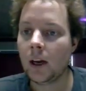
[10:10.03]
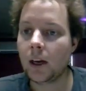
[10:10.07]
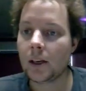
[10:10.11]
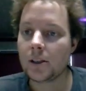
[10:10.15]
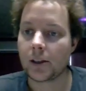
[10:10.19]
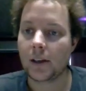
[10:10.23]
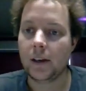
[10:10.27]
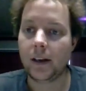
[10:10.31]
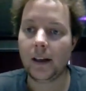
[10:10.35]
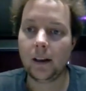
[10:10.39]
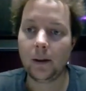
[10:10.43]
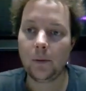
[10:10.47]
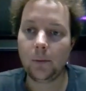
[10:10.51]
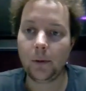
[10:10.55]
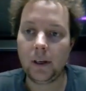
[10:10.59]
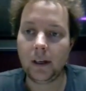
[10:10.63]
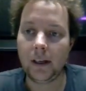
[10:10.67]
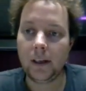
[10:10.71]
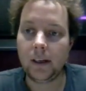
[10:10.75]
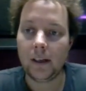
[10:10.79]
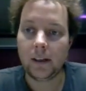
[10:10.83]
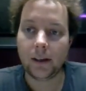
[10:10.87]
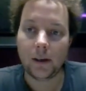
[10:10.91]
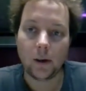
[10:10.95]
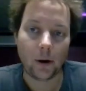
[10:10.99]
So now that
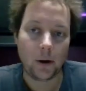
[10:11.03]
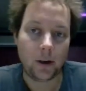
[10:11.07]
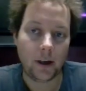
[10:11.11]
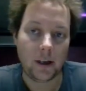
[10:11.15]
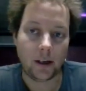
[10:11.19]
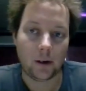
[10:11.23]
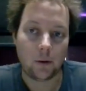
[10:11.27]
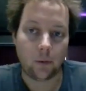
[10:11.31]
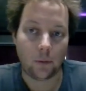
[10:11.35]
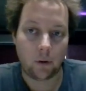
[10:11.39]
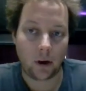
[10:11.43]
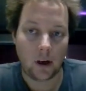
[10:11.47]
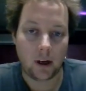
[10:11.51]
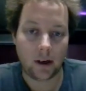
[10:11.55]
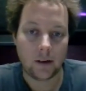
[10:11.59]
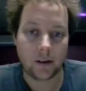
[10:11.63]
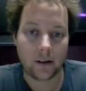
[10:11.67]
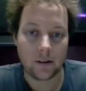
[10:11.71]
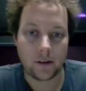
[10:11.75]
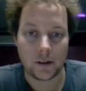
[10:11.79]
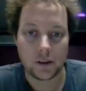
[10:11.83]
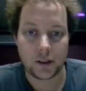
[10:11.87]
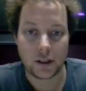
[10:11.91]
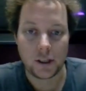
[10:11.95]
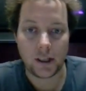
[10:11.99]
we know how to
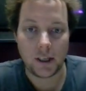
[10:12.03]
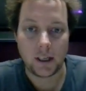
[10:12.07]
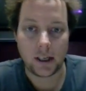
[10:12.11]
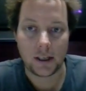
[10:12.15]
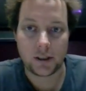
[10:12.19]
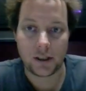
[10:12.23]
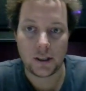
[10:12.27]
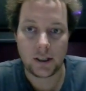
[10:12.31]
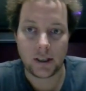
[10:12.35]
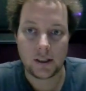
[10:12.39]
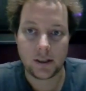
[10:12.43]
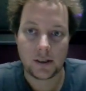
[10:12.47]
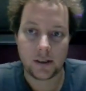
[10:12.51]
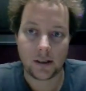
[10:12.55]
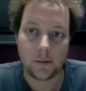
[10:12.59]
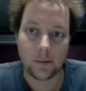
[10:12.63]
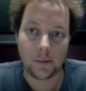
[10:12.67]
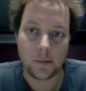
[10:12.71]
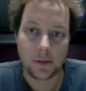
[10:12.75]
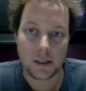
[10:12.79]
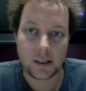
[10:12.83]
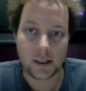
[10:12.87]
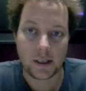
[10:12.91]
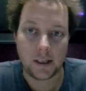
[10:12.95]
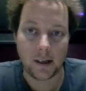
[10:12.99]
run the
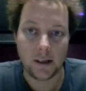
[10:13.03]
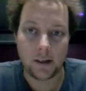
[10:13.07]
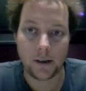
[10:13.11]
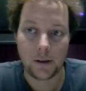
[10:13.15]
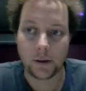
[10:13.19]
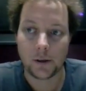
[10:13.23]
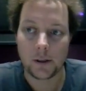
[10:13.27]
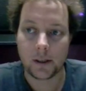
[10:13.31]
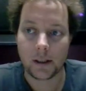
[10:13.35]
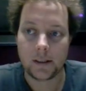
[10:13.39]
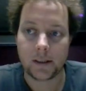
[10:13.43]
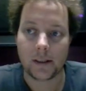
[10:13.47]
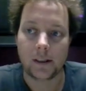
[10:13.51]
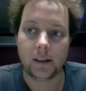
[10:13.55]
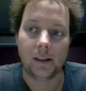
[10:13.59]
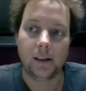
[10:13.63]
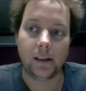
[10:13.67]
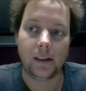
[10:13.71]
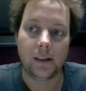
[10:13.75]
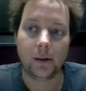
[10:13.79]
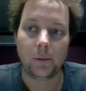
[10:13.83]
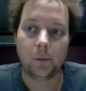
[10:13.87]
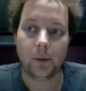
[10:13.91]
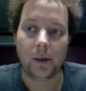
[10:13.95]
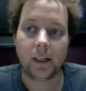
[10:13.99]
gr-gsm scanner
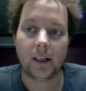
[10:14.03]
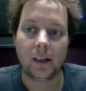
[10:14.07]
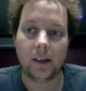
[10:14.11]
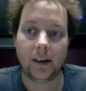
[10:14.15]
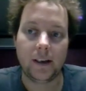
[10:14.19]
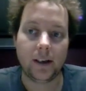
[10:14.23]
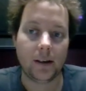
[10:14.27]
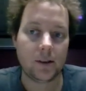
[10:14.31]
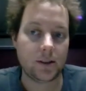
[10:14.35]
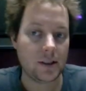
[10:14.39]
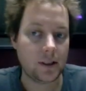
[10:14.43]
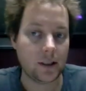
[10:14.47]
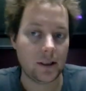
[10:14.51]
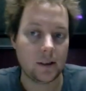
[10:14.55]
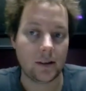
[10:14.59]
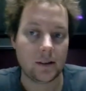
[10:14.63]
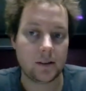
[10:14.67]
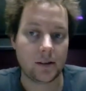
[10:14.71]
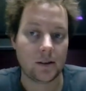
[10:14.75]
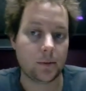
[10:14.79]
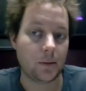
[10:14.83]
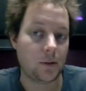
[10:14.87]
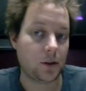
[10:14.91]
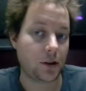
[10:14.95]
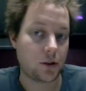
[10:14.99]
utility, we can now send it
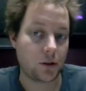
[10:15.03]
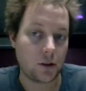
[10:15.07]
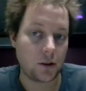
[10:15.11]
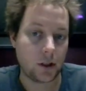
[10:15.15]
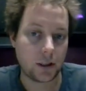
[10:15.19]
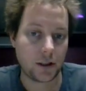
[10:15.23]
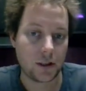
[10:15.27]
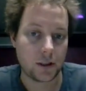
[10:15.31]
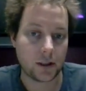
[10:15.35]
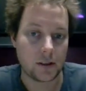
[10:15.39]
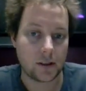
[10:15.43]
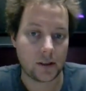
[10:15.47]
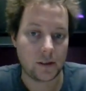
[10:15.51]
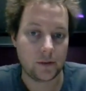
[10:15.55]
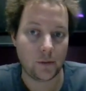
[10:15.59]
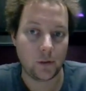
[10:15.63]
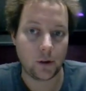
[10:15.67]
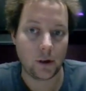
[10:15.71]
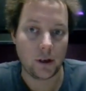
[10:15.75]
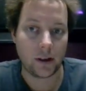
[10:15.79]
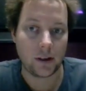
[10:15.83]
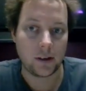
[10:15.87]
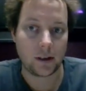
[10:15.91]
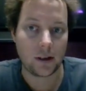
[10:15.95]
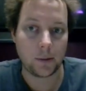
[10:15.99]
some instructions
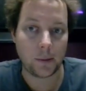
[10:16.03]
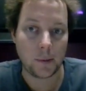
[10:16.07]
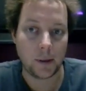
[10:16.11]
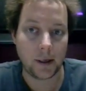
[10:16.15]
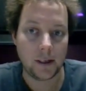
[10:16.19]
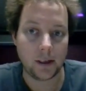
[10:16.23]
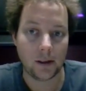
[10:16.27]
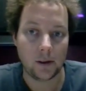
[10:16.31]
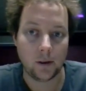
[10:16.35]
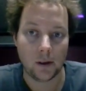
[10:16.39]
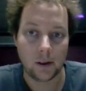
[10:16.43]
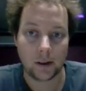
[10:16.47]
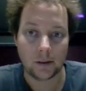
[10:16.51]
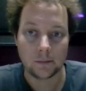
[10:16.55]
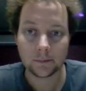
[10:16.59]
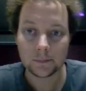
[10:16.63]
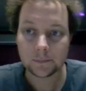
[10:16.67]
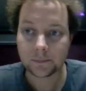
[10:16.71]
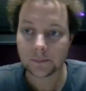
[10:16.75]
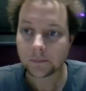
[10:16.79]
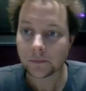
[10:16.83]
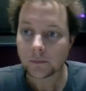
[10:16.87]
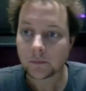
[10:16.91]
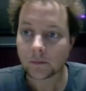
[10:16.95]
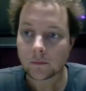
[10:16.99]
via the command line.
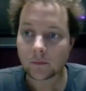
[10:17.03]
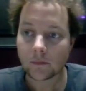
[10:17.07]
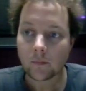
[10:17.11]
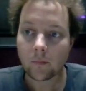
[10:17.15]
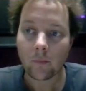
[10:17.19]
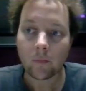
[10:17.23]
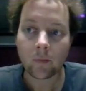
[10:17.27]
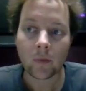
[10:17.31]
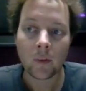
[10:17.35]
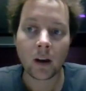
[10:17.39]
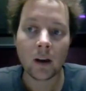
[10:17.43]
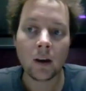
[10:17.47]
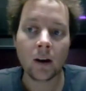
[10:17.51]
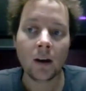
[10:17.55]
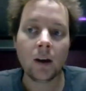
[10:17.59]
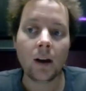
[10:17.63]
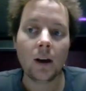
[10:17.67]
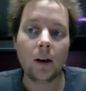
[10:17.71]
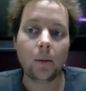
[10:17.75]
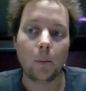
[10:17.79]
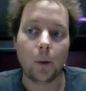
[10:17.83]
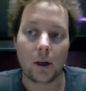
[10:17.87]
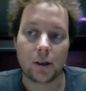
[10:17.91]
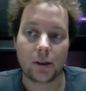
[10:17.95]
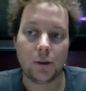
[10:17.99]

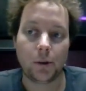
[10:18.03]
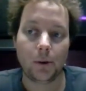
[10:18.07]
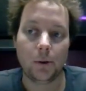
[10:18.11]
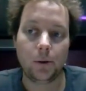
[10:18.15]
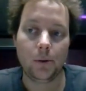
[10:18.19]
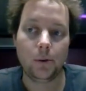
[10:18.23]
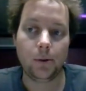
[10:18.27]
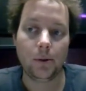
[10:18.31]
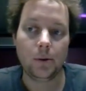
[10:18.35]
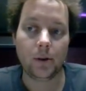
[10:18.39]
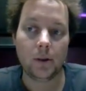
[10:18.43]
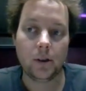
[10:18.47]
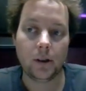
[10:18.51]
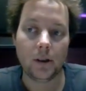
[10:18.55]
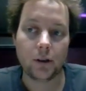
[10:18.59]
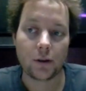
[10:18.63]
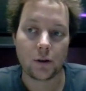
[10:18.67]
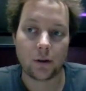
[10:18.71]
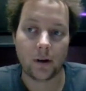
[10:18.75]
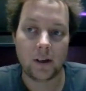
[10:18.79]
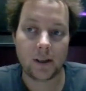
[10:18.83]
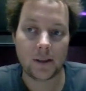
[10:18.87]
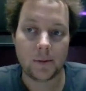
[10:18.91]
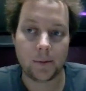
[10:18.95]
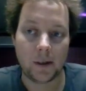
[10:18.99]
My two
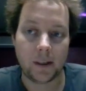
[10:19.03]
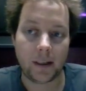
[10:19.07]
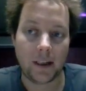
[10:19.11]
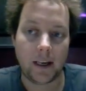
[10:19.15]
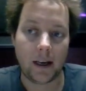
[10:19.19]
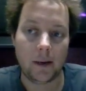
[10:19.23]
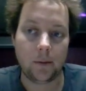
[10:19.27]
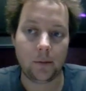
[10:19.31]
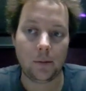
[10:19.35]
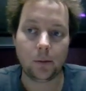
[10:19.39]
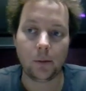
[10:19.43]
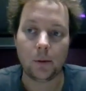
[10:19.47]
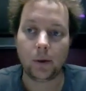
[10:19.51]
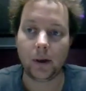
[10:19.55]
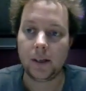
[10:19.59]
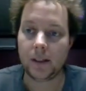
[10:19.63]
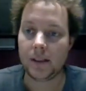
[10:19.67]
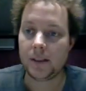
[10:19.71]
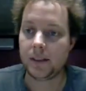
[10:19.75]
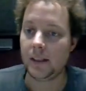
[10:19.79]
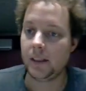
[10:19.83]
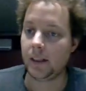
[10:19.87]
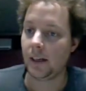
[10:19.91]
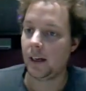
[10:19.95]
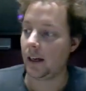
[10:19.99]
transmit capable
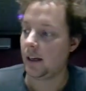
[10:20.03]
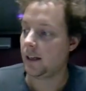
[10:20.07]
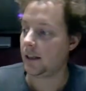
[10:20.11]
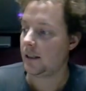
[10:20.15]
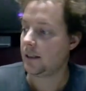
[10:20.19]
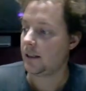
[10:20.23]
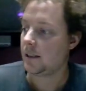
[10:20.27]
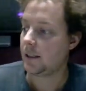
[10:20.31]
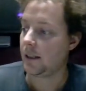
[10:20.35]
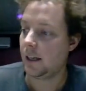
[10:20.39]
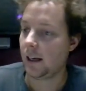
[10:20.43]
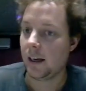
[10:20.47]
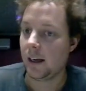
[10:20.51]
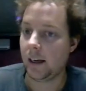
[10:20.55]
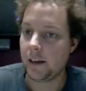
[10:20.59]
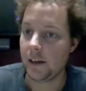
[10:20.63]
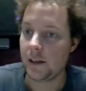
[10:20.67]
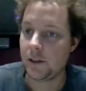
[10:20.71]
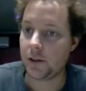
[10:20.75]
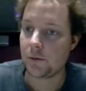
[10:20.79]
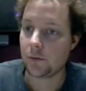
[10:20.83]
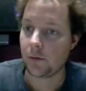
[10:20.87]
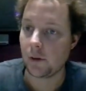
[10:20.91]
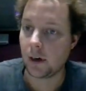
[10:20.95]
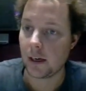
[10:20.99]
SDRs are
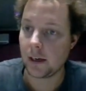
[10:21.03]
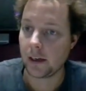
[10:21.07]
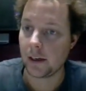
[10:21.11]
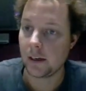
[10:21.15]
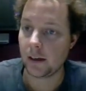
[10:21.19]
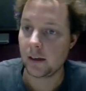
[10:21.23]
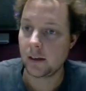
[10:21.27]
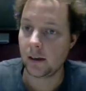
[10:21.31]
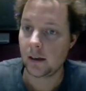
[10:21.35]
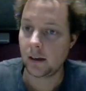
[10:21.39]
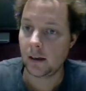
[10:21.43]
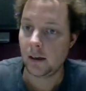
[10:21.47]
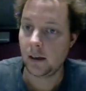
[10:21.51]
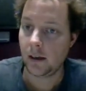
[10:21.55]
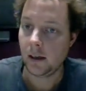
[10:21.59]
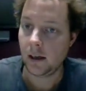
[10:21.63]
each running